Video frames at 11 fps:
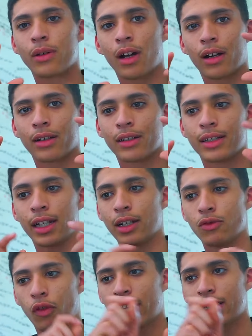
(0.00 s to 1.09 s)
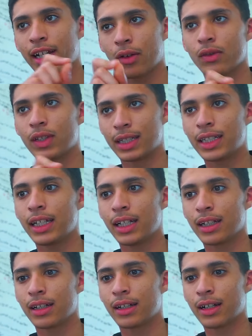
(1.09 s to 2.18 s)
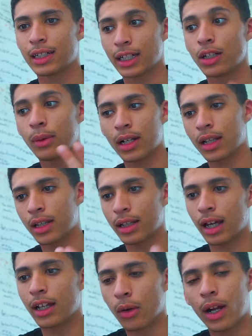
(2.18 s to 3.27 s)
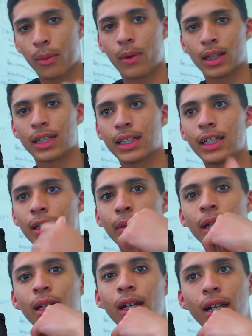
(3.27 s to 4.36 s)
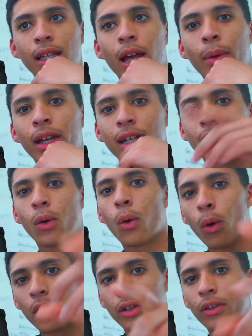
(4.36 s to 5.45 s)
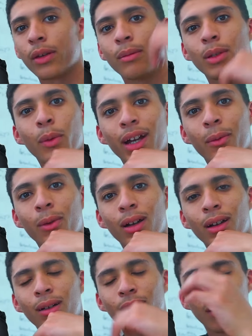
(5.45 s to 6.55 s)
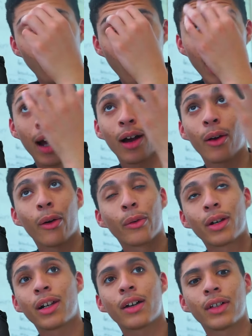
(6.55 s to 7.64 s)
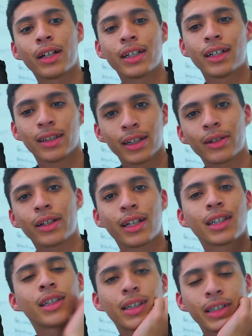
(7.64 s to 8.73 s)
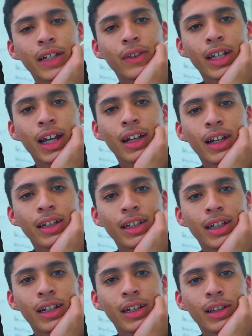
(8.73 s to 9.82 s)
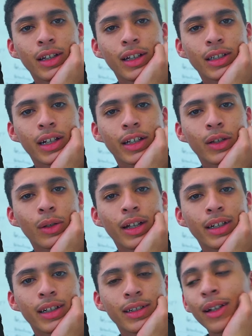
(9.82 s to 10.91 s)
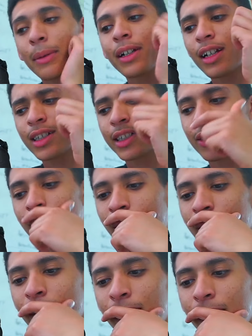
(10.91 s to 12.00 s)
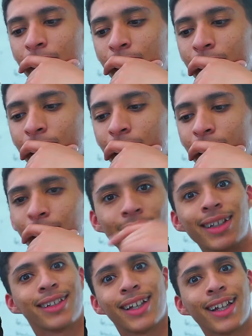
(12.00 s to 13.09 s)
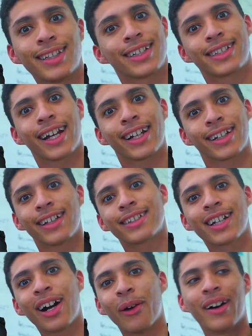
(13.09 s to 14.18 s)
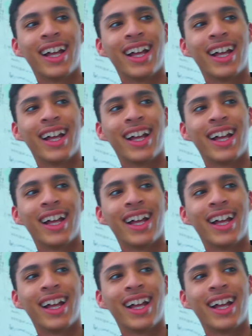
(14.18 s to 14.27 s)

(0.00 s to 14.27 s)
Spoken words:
cards and write out the scene, because I know what I want the scene to be, and that way I can order them the way I want. Wow, what a novel idea! Literally, that's the Save the Cat idea. That's like the whole idea. So I'm gonna actually try that. This is exciting. Let's go.